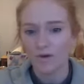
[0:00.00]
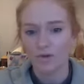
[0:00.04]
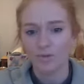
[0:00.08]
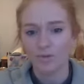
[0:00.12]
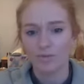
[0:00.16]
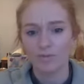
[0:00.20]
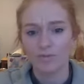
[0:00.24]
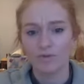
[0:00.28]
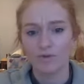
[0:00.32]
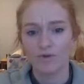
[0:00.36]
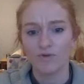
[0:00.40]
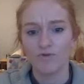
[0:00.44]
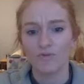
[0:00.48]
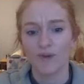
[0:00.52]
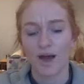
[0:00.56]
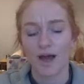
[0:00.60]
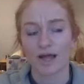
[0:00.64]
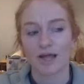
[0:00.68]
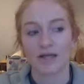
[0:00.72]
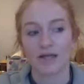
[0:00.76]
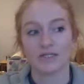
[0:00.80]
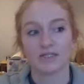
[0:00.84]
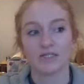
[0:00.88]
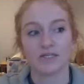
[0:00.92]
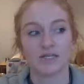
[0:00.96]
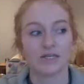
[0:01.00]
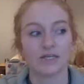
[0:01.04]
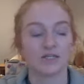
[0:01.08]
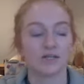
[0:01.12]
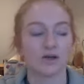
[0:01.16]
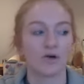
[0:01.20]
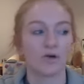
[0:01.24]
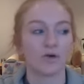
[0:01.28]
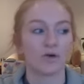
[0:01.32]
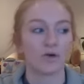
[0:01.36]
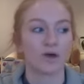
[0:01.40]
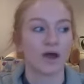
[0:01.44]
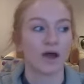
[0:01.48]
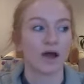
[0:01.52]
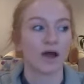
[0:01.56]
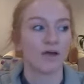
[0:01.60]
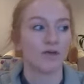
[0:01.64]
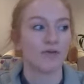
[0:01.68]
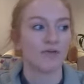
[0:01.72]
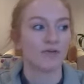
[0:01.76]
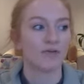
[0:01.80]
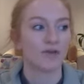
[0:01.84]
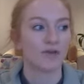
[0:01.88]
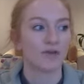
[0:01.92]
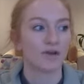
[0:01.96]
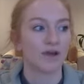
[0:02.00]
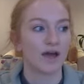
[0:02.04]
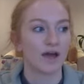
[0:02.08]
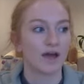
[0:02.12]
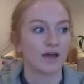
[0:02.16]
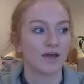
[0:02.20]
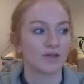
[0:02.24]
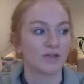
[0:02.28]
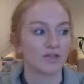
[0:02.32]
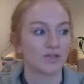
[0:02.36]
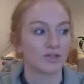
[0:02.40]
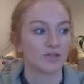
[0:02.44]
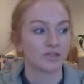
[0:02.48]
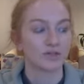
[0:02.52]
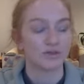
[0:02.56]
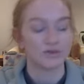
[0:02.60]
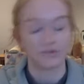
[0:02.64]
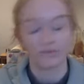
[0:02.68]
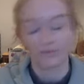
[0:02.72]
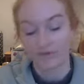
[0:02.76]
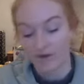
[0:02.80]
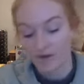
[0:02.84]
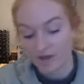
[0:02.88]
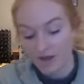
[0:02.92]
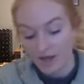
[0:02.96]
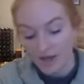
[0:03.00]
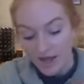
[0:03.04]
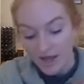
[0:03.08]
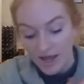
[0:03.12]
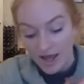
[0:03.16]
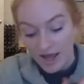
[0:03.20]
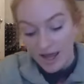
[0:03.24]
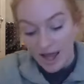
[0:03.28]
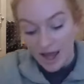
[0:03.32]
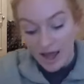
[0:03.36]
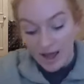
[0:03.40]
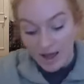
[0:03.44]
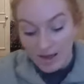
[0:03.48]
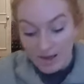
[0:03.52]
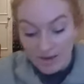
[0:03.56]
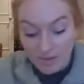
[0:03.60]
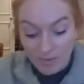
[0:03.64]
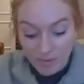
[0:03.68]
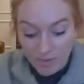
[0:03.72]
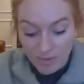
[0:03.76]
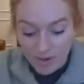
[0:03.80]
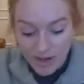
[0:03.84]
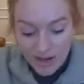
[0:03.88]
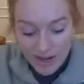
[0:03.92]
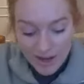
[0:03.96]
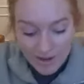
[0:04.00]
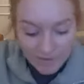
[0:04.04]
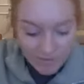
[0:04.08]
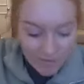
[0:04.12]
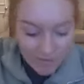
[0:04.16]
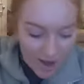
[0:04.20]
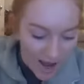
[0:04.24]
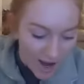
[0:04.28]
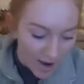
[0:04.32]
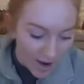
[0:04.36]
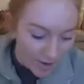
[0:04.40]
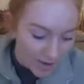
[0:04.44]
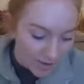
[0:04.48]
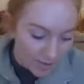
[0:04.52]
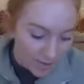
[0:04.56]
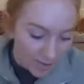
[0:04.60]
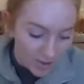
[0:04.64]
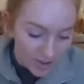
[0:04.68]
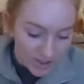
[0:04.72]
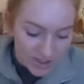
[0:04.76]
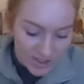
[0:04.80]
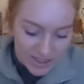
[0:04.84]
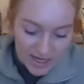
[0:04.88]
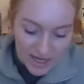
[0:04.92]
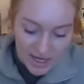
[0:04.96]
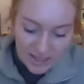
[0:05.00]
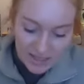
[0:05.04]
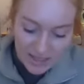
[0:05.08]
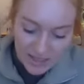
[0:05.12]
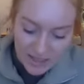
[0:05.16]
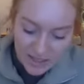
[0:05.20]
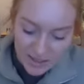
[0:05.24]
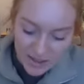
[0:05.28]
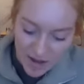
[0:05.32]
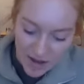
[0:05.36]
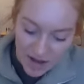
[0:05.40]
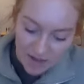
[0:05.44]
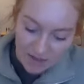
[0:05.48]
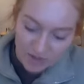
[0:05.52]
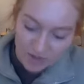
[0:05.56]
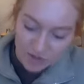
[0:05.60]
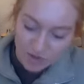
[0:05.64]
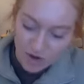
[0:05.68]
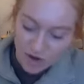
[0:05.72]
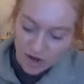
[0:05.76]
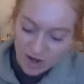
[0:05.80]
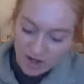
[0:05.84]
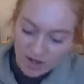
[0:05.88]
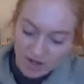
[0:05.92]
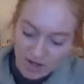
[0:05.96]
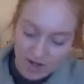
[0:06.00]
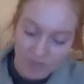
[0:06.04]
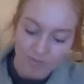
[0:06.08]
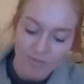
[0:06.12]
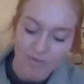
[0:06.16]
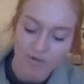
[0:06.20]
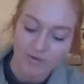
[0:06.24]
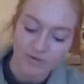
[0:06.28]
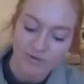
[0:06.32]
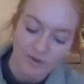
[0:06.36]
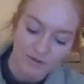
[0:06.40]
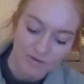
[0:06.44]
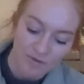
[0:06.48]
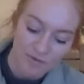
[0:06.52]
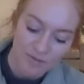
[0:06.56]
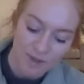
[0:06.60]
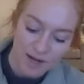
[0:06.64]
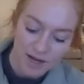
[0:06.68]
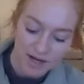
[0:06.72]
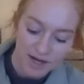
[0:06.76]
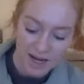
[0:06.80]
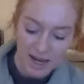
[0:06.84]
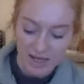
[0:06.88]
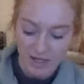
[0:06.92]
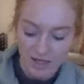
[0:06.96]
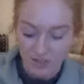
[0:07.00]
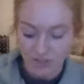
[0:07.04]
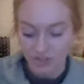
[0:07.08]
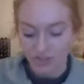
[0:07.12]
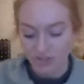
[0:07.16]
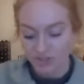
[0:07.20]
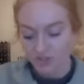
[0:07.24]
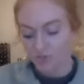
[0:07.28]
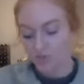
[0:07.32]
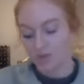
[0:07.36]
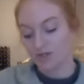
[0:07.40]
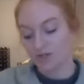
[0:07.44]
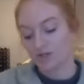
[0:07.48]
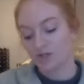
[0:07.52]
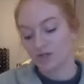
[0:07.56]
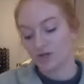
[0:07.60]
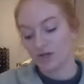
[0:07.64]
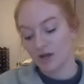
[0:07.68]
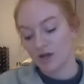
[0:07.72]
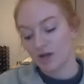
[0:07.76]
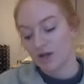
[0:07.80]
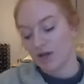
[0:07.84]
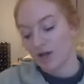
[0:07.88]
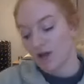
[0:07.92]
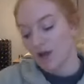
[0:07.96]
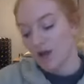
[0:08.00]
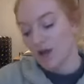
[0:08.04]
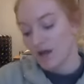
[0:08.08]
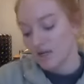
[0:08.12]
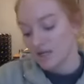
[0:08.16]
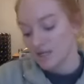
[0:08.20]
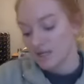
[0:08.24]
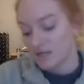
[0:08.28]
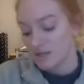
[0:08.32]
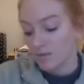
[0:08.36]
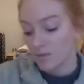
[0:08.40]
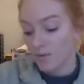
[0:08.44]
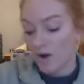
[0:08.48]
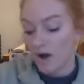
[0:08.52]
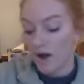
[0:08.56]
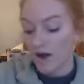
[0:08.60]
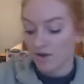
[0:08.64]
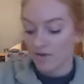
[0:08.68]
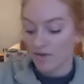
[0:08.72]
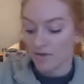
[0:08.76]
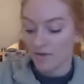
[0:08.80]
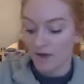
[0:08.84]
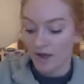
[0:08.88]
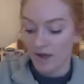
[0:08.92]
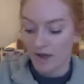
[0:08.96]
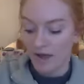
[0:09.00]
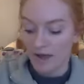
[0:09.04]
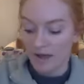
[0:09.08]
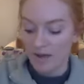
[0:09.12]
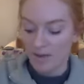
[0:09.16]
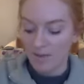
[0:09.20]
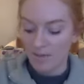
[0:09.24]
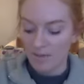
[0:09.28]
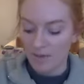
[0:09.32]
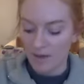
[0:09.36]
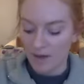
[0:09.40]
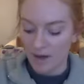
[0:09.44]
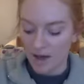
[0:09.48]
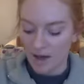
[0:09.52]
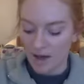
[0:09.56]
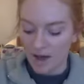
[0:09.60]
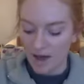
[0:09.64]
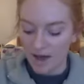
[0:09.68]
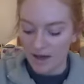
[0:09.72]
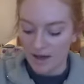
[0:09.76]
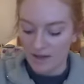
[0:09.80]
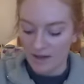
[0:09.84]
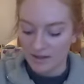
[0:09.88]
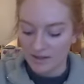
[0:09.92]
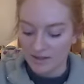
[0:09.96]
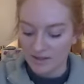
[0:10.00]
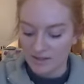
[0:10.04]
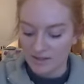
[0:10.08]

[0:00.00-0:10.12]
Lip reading: move back into his old life and just sort of live how he once did, and tried a number of different medications which didn't work for him, and